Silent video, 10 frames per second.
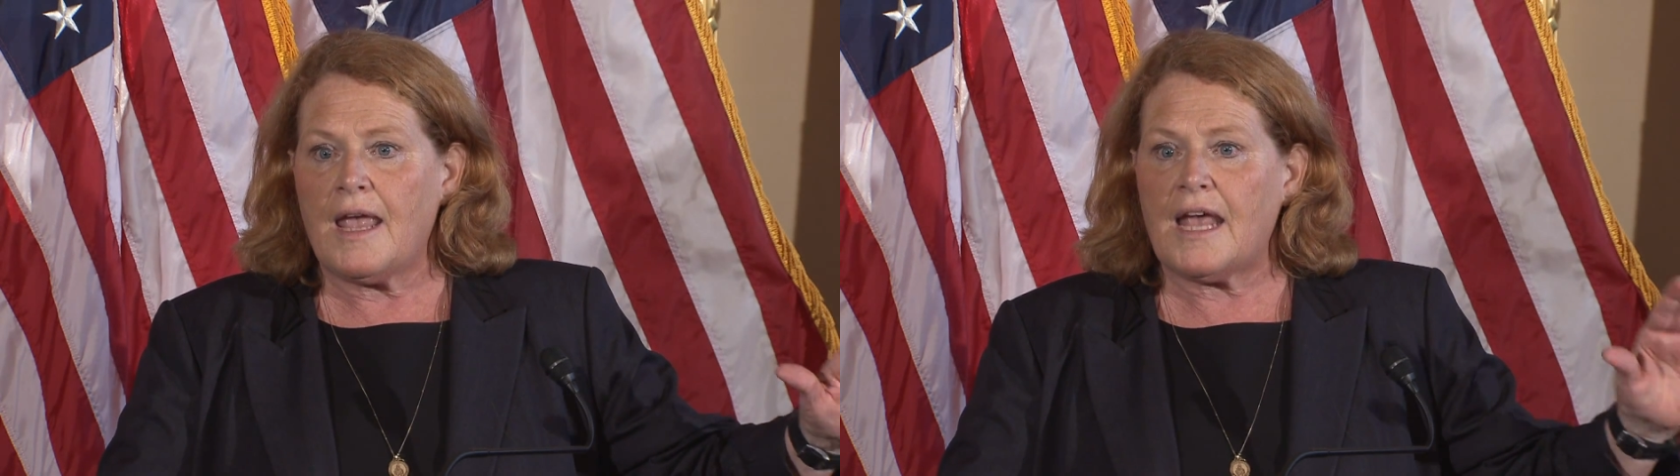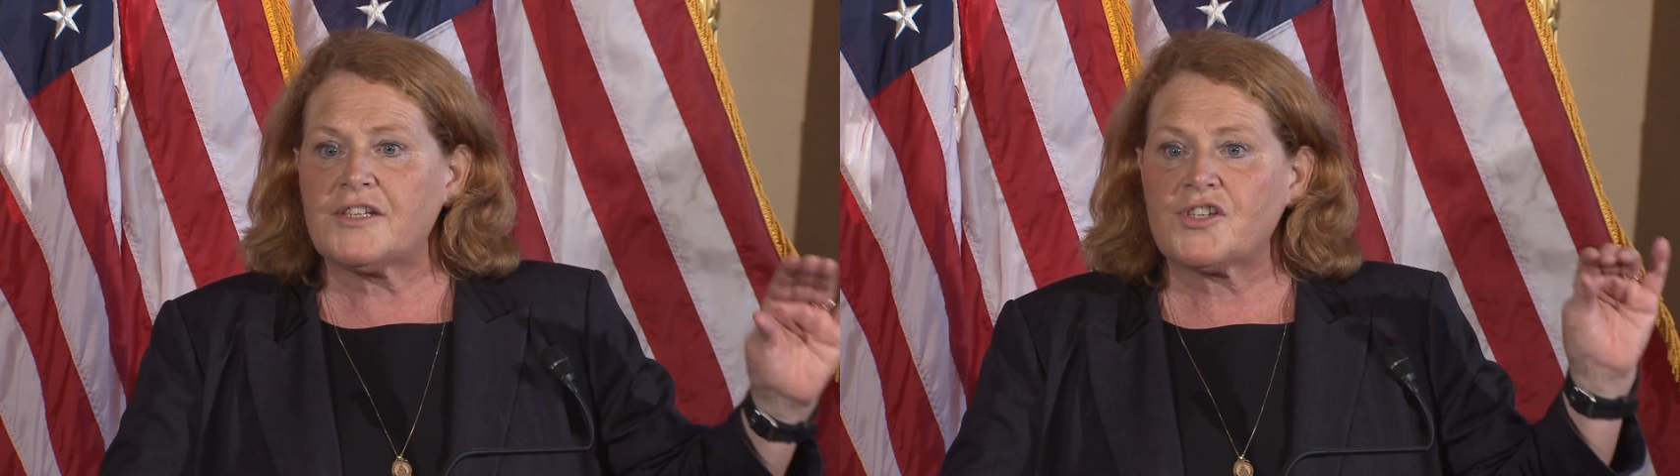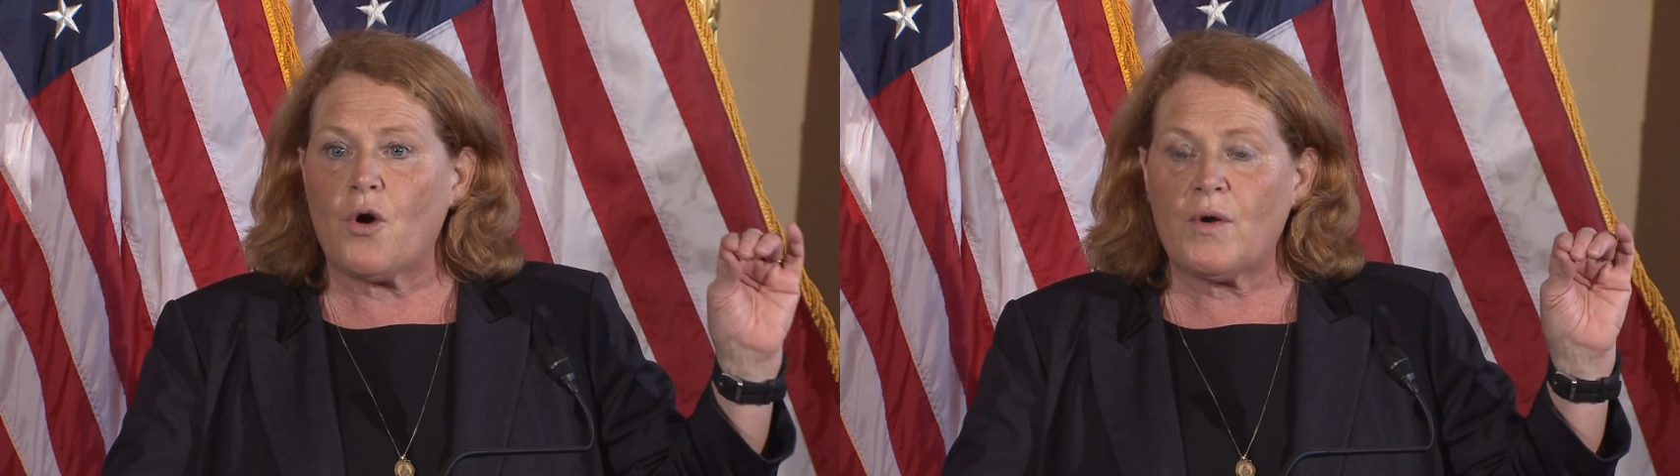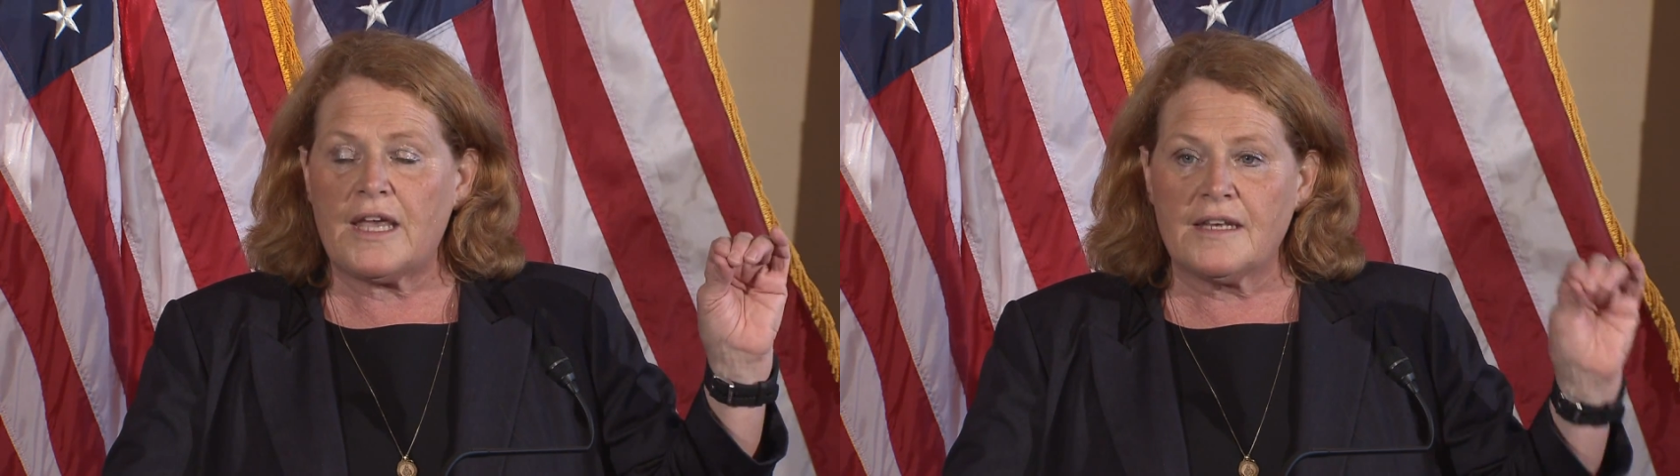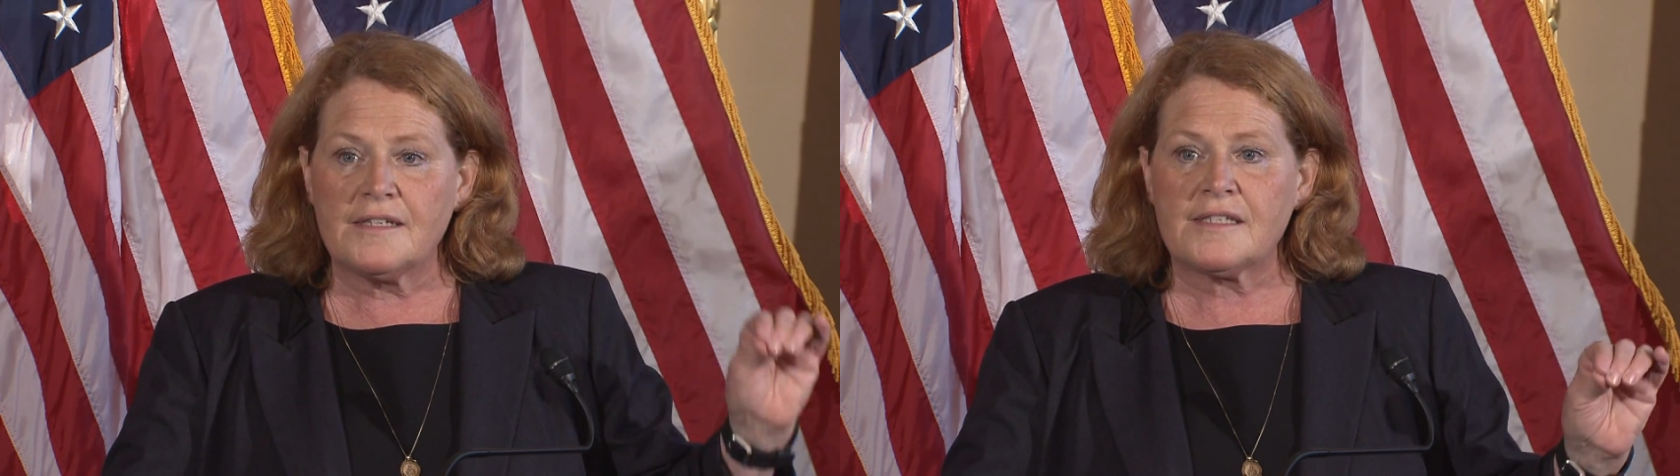And so
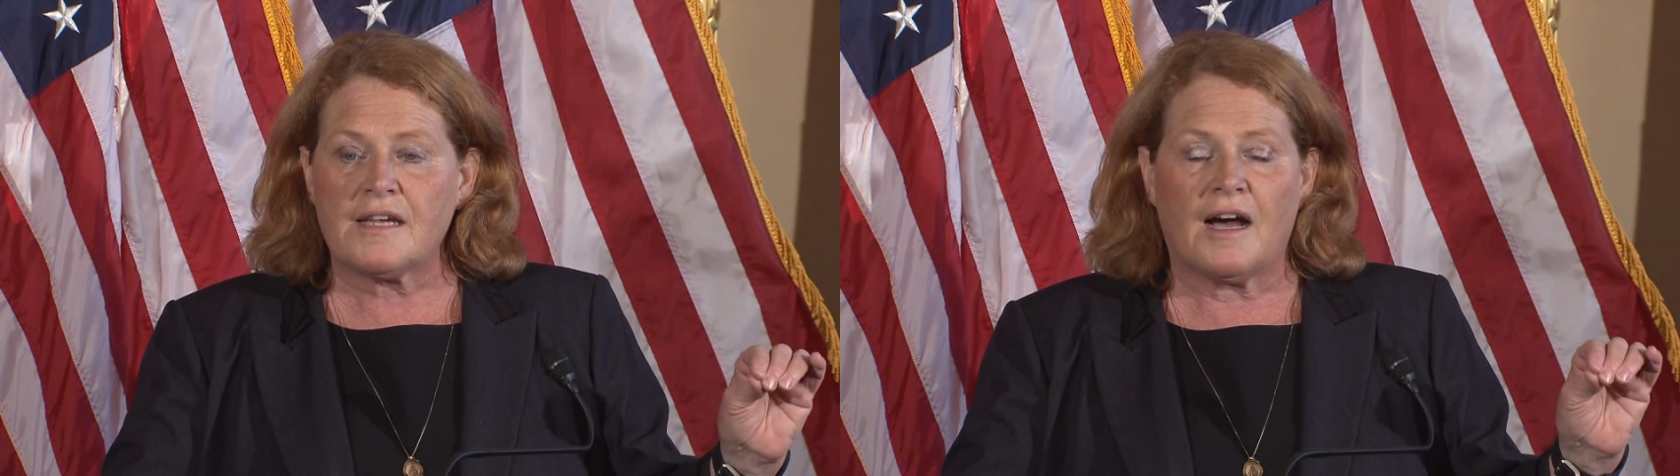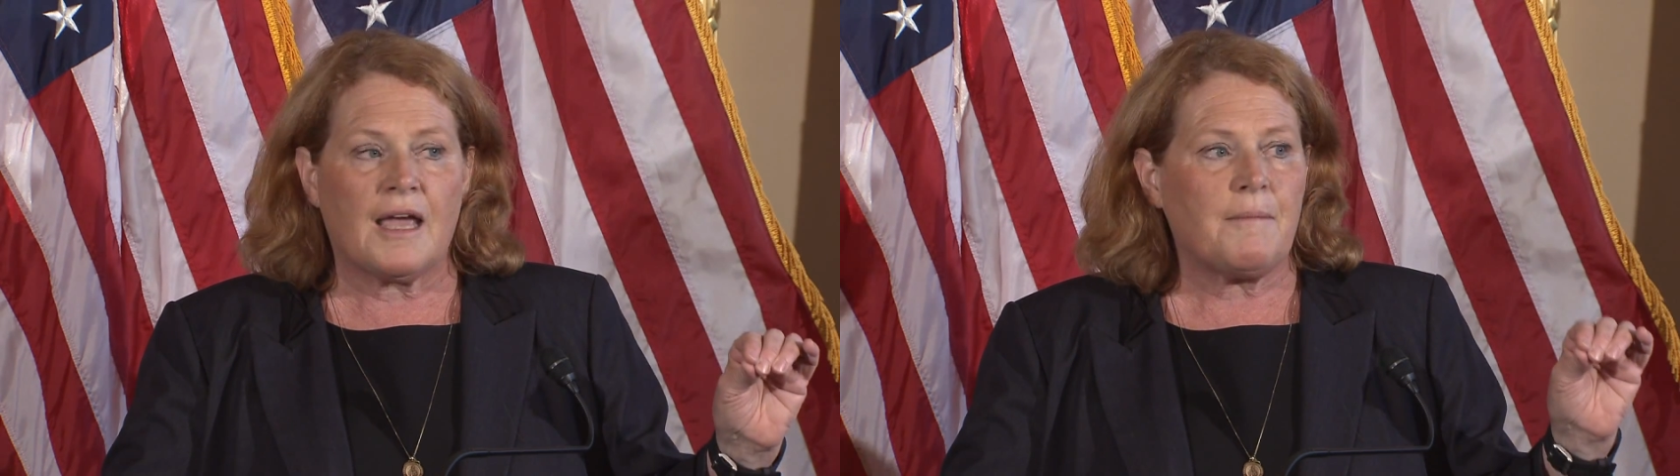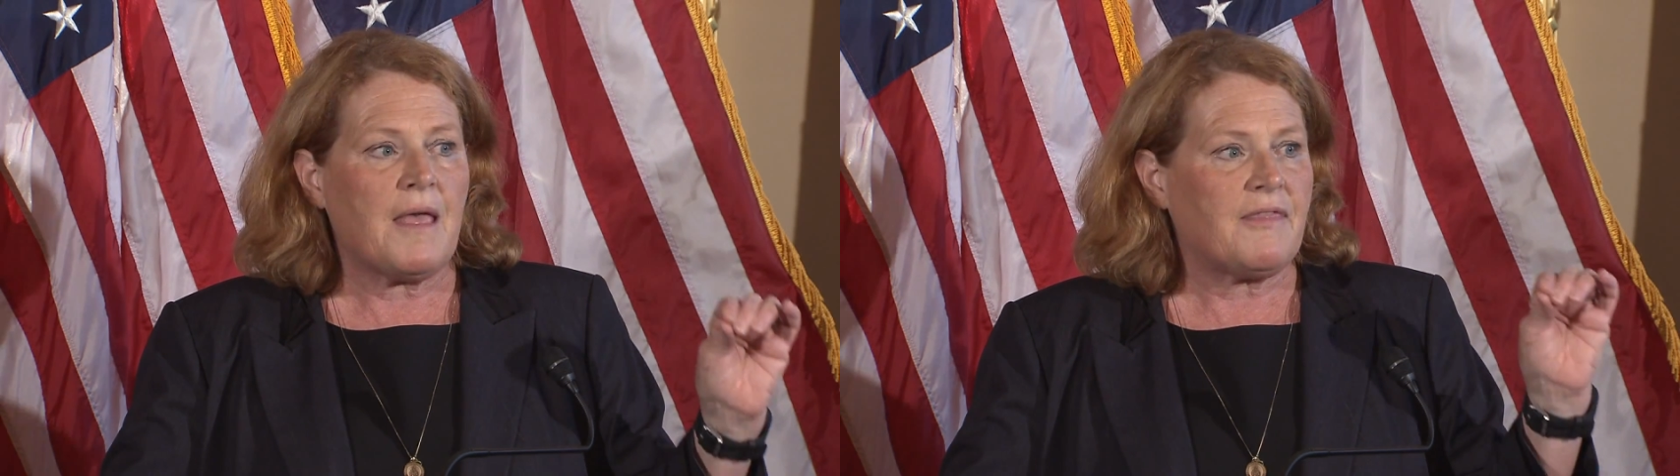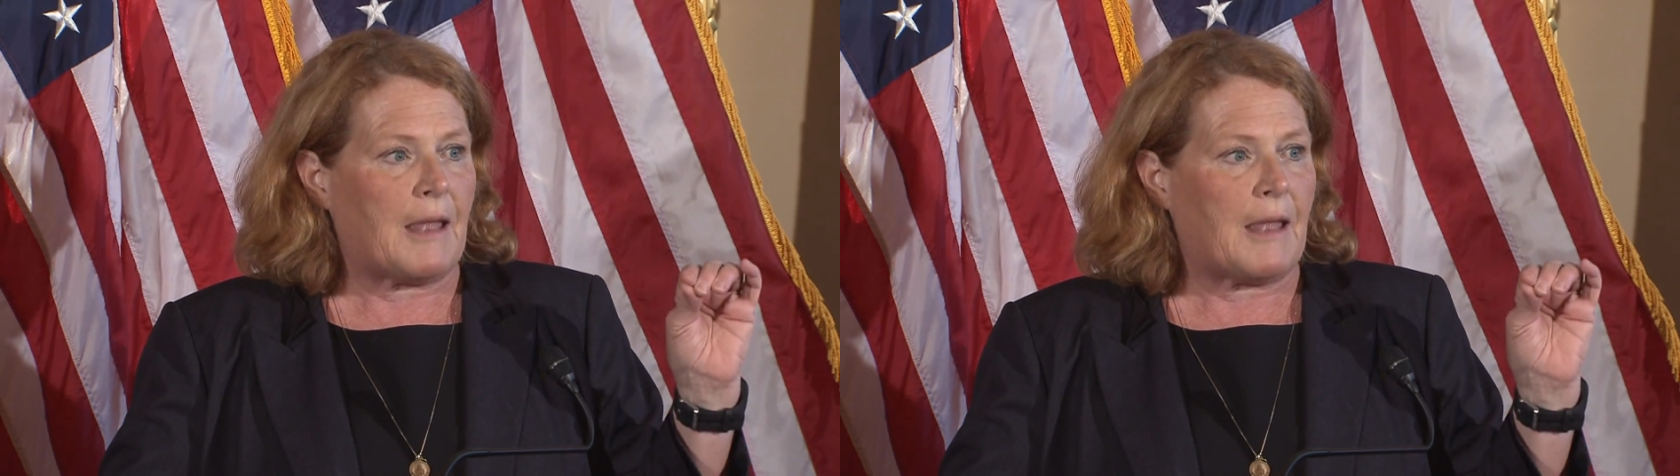it is time